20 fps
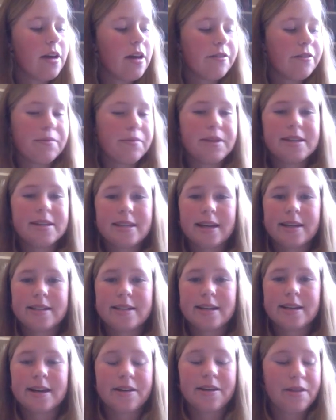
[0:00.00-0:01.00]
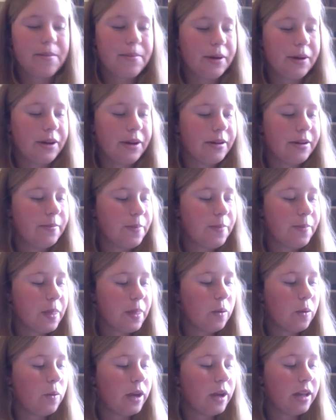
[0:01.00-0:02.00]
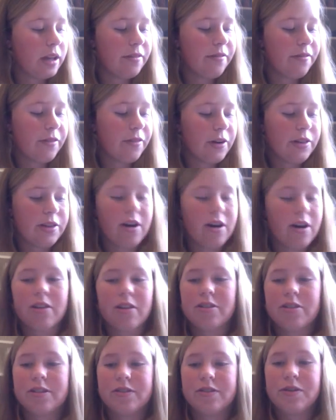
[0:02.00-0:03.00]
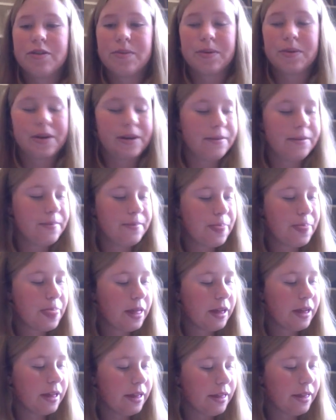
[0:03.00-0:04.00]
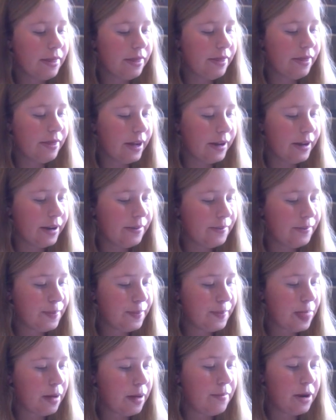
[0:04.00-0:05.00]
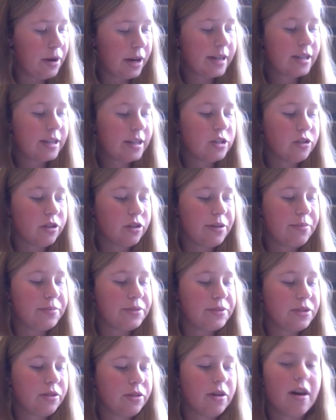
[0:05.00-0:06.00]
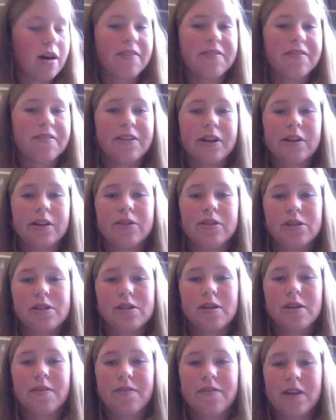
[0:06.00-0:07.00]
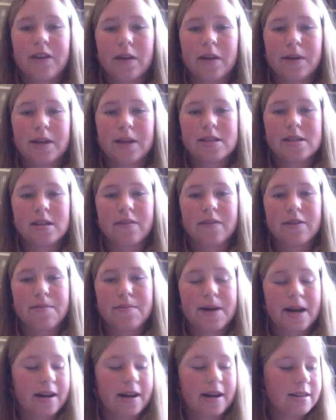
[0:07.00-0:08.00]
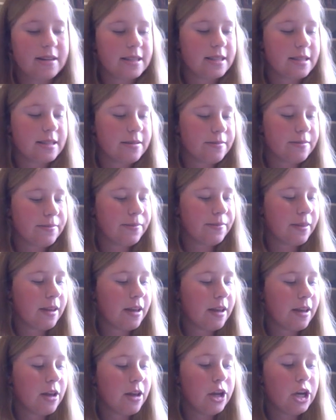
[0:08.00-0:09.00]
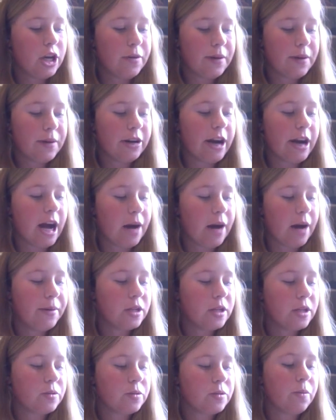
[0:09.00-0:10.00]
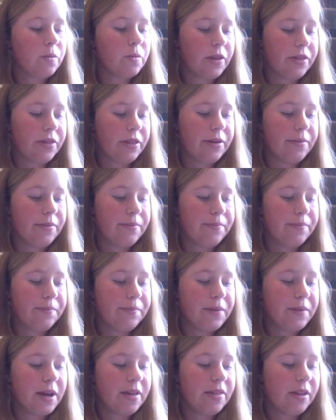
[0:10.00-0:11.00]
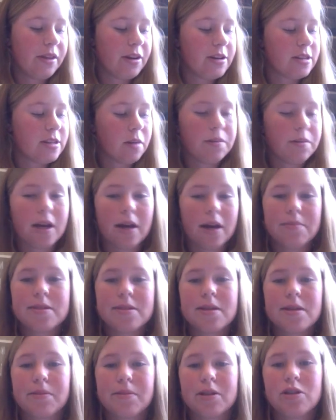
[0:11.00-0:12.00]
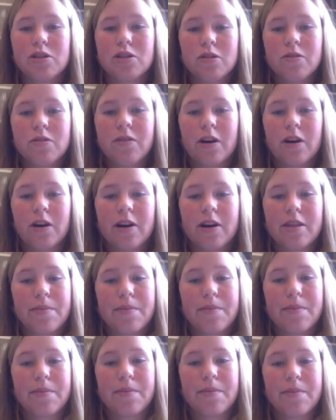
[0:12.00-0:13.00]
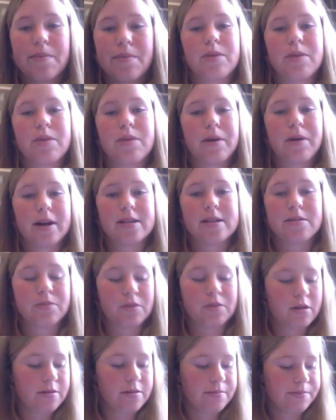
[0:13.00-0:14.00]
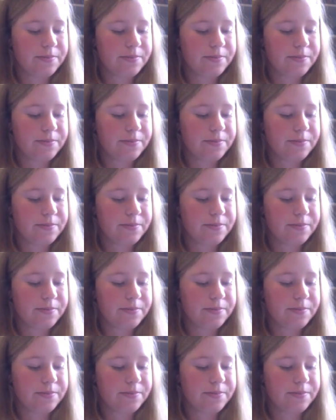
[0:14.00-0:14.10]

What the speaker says: From this idea in the book, we can infer the author's viewpoint that American dreams are often elusive figments of the past. No matter how much we want them, they are sometimes simply too far in the past to be possible.